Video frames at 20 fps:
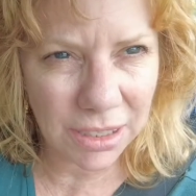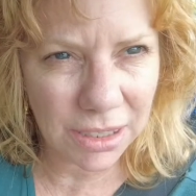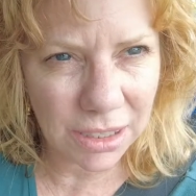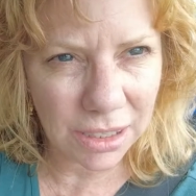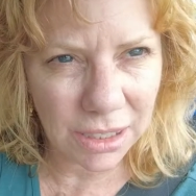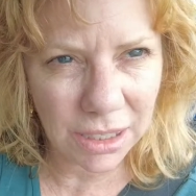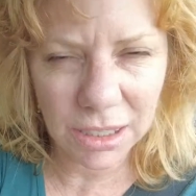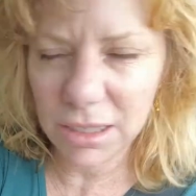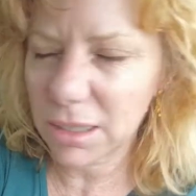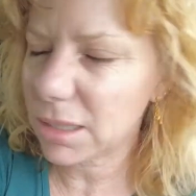
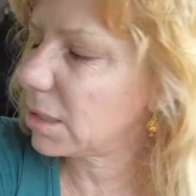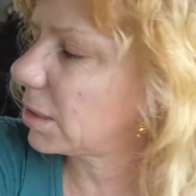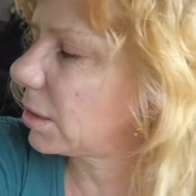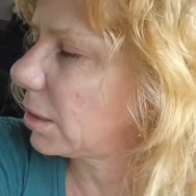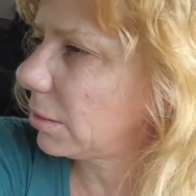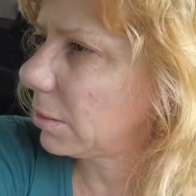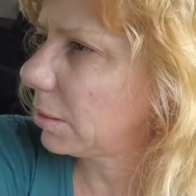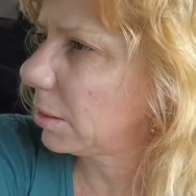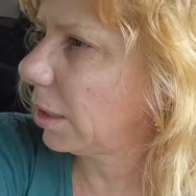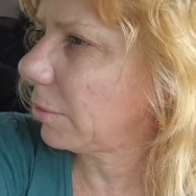because it's
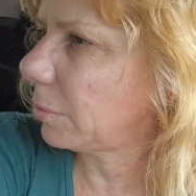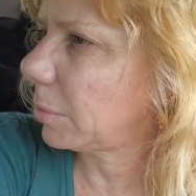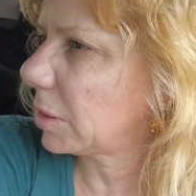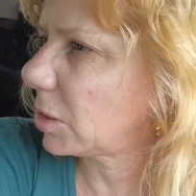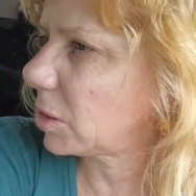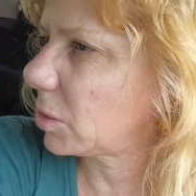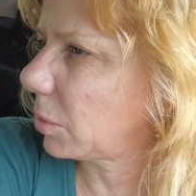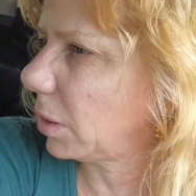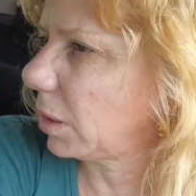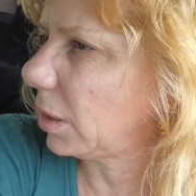
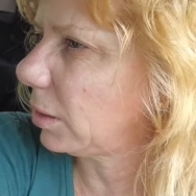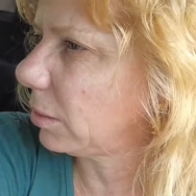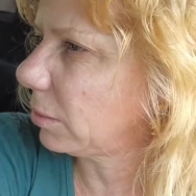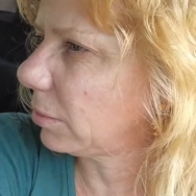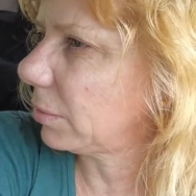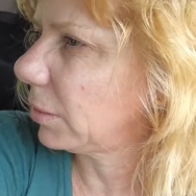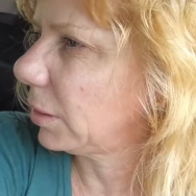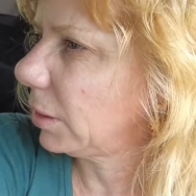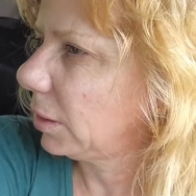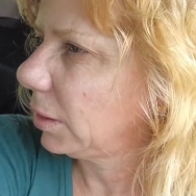past 12
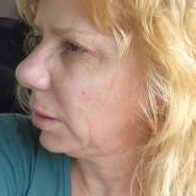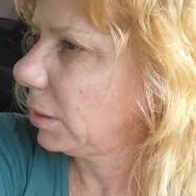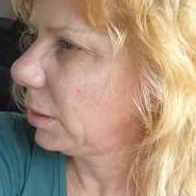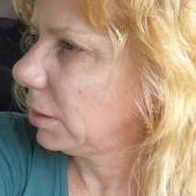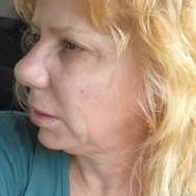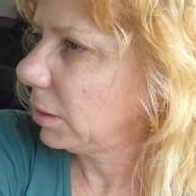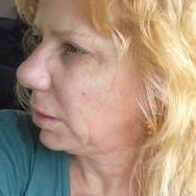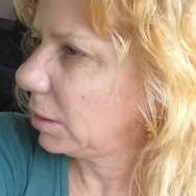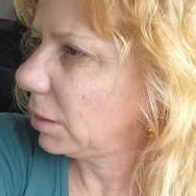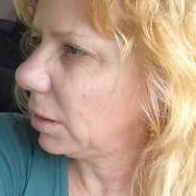
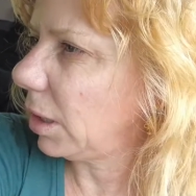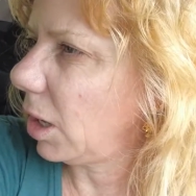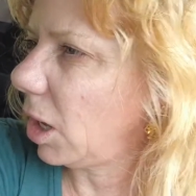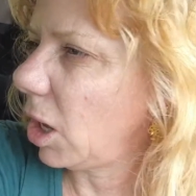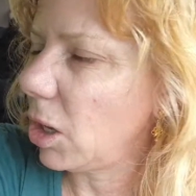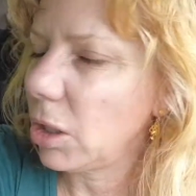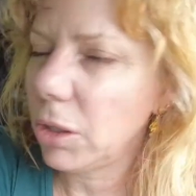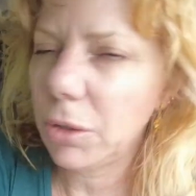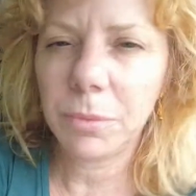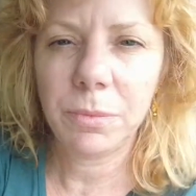at
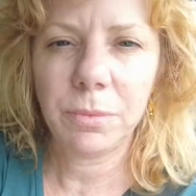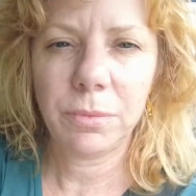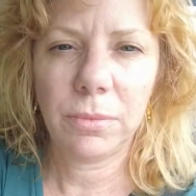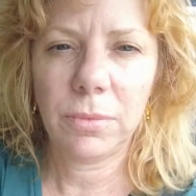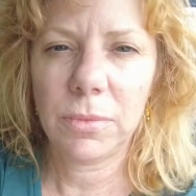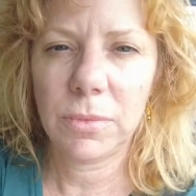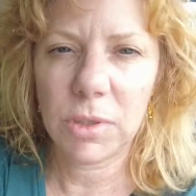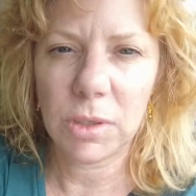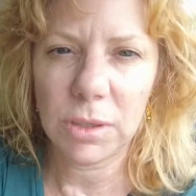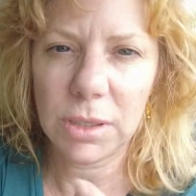
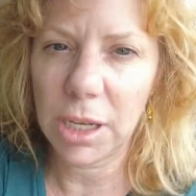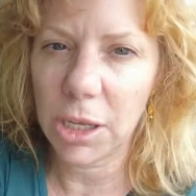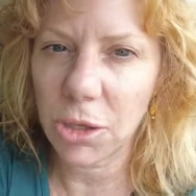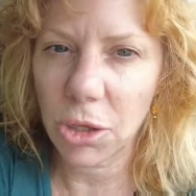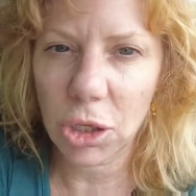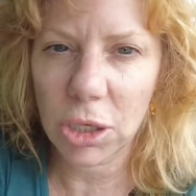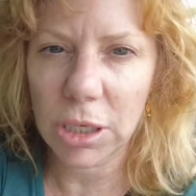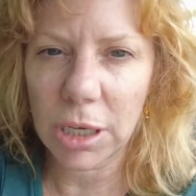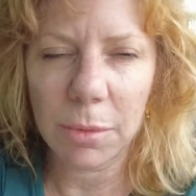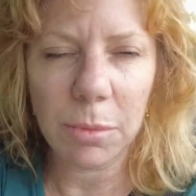home, so it's
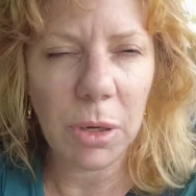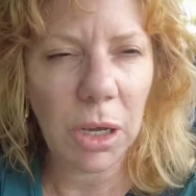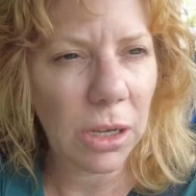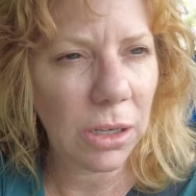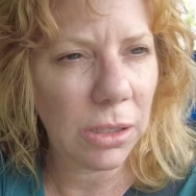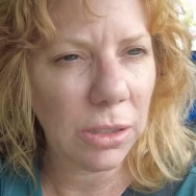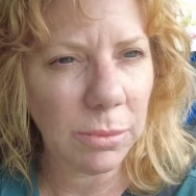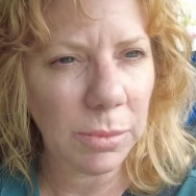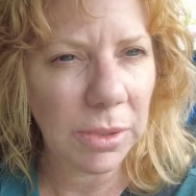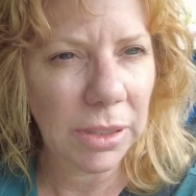lunchtime at
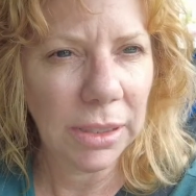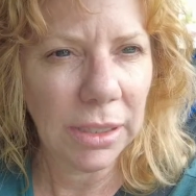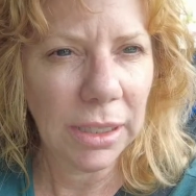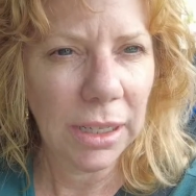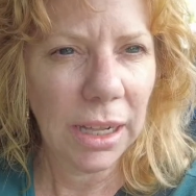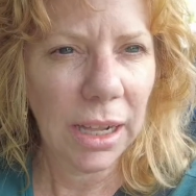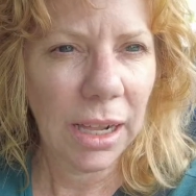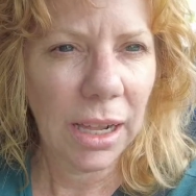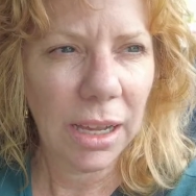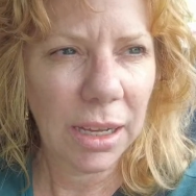home.